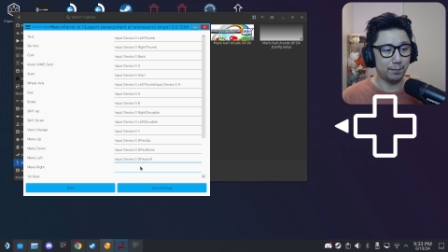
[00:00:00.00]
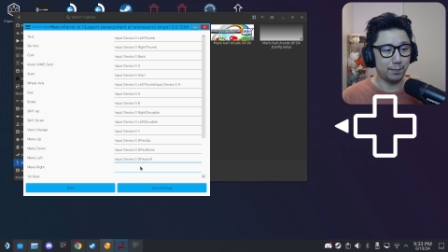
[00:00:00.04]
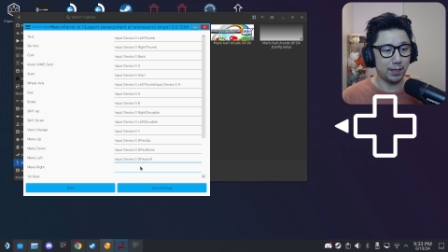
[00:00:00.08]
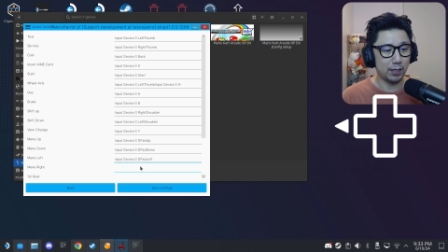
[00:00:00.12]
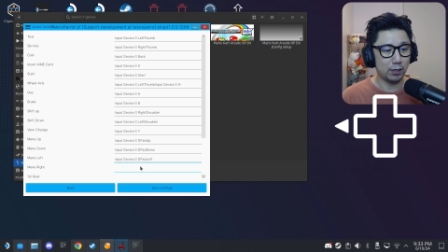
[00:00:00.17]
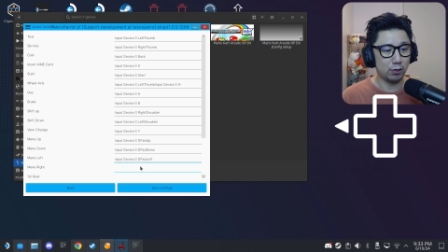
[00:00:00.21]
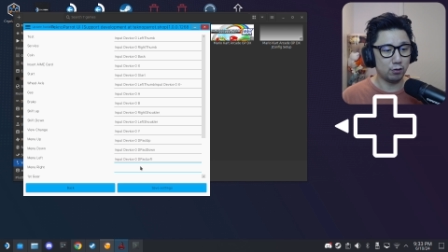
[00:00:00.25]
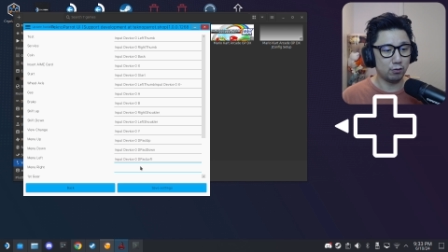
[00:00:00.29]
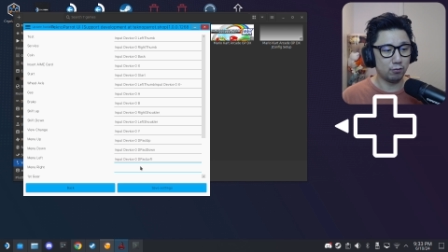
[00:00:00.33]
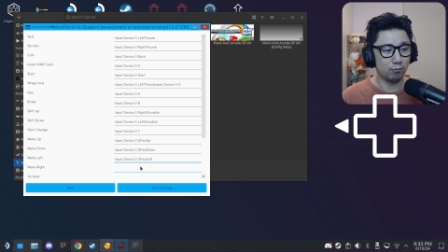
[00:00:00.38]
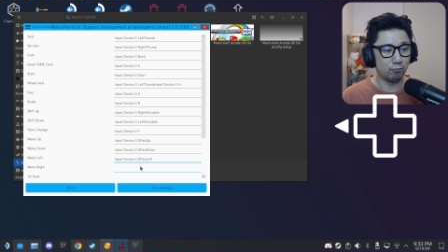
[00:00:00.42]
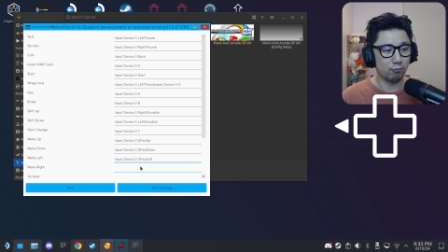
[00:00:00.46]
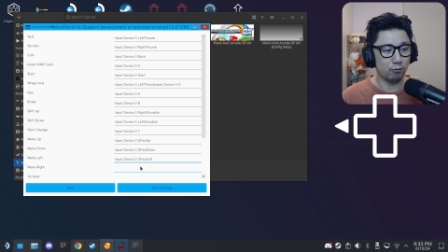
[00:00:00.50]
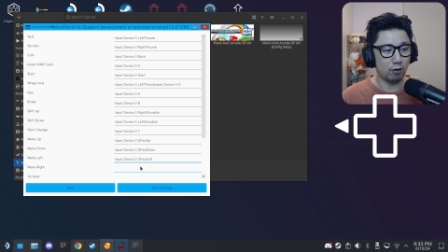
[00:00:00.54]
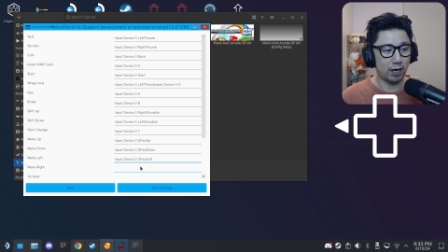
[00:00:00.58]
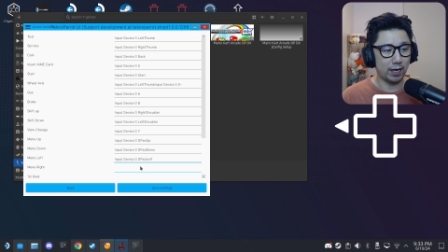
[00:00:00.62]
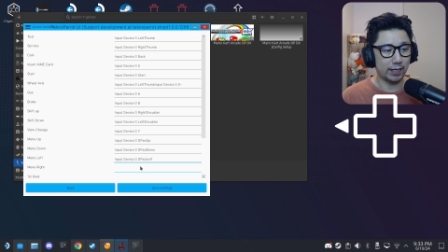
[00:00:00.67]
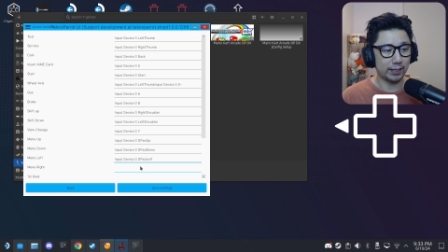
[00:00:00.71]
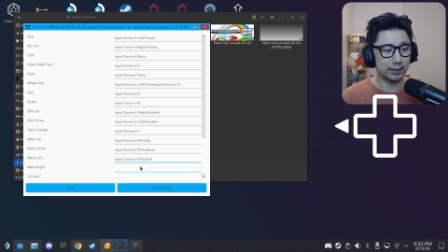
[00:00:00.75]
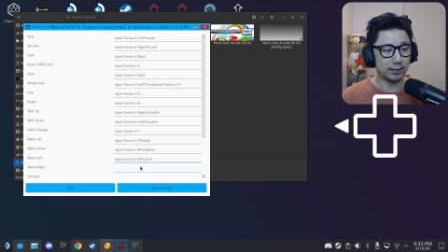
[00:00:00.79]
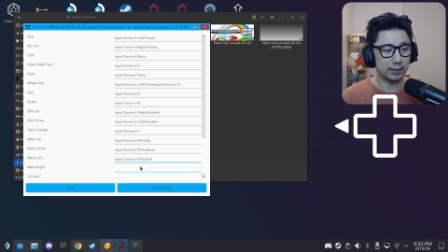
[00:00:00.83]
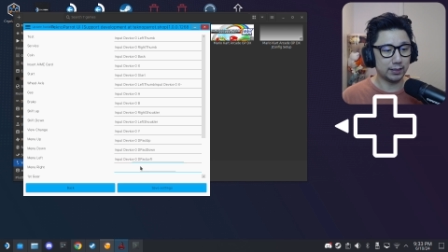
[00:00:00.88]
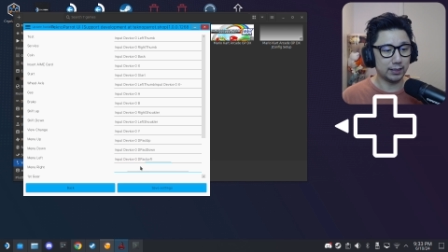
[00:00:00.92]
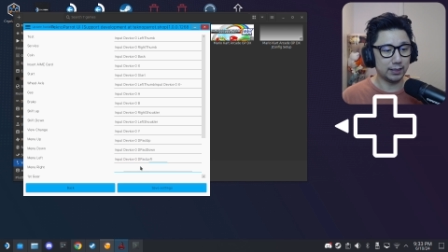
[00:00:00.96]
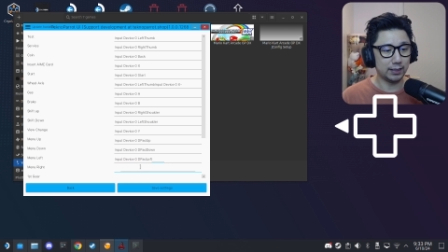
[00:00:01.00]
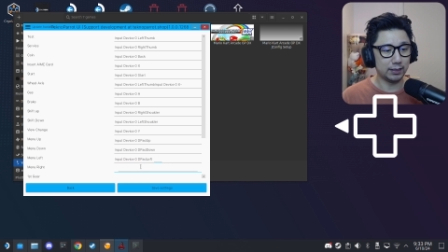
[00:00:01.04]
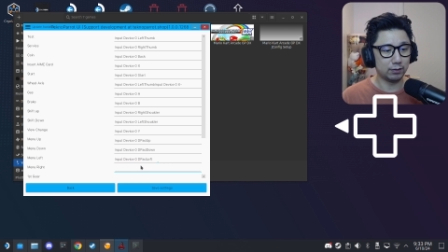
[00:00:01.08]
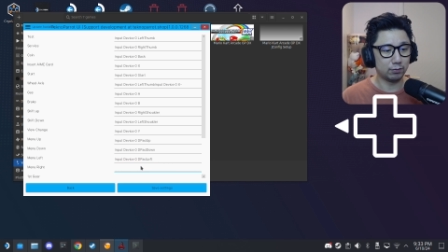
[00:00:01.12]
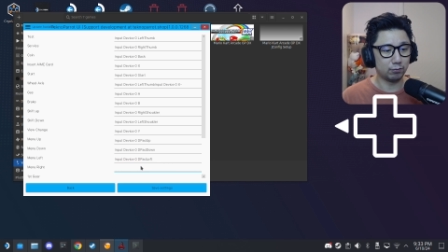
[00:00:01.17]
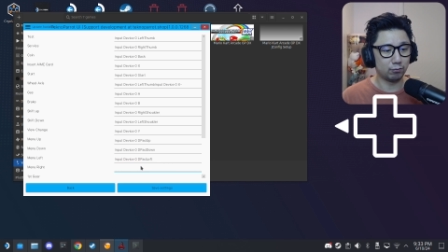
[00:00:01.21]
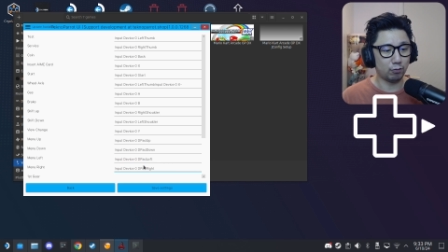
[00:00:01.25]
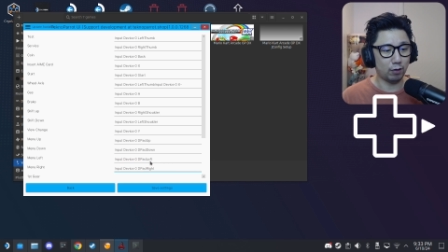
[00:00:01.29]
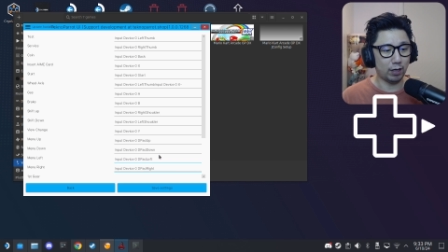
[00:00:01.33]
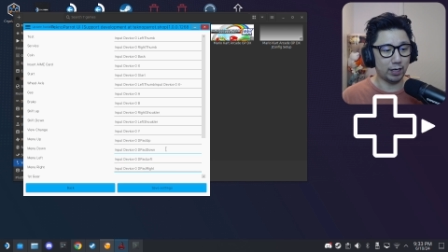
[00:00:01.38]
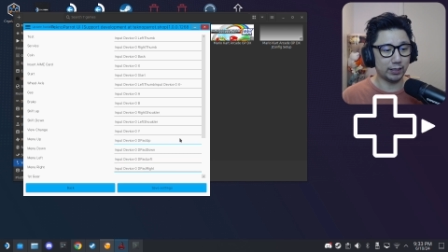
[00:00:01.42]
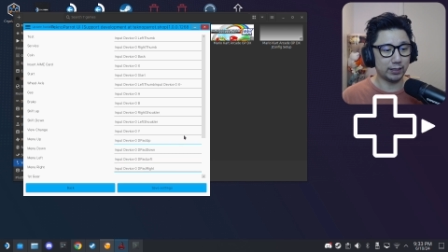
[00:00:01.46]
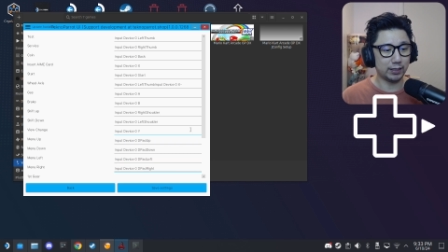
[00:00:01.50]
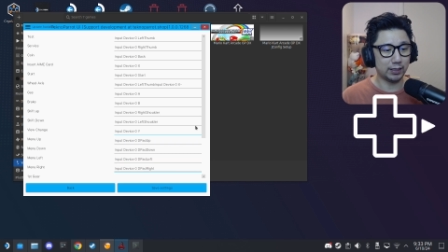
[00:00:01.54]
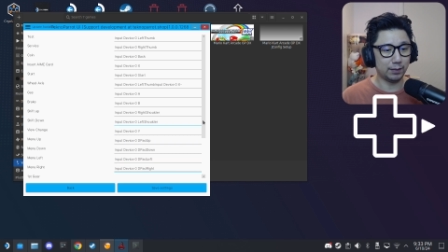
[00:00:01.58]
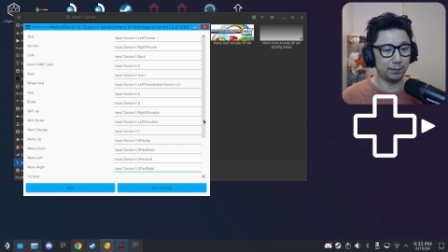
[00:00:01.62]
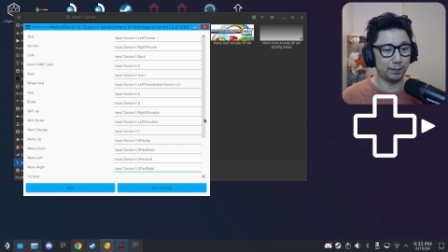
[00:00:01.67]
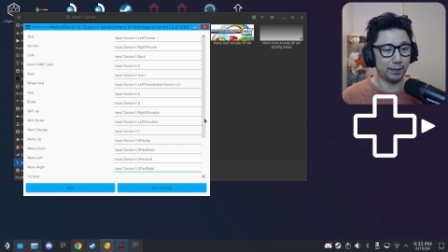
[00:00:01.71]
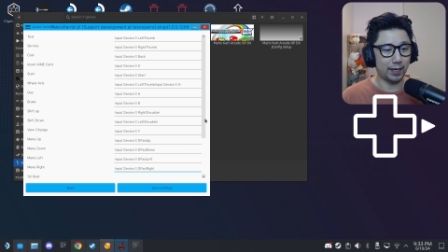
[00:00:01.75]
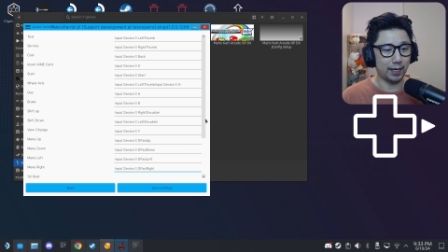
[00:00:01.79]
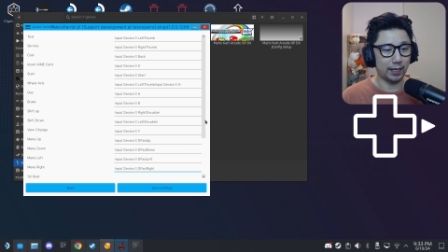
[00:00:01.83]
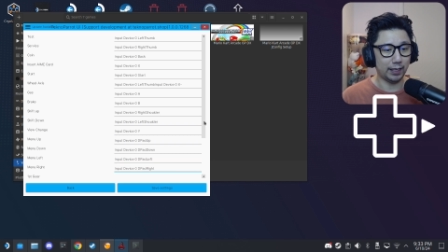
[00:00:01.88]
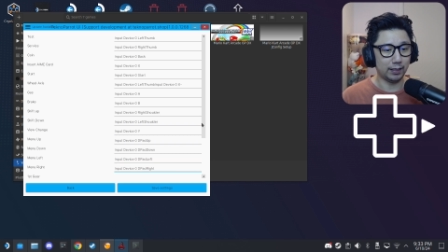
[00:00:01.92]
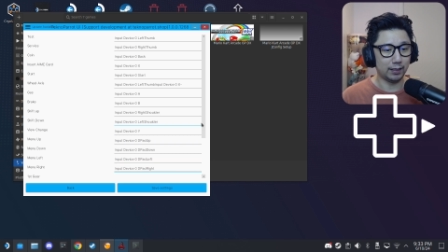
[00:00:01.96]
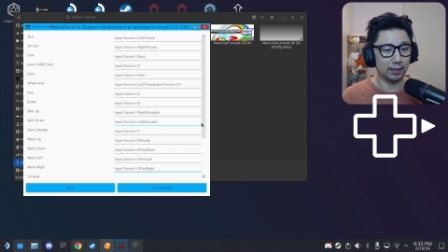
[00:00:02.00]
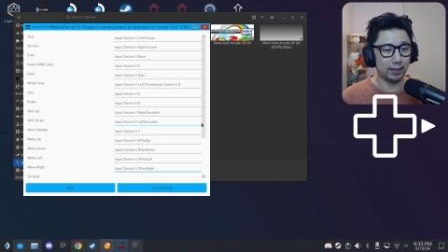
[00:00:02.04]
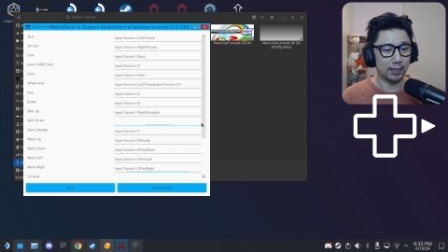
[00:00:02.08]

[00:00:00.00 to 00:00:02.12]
Menu right is right D-pad.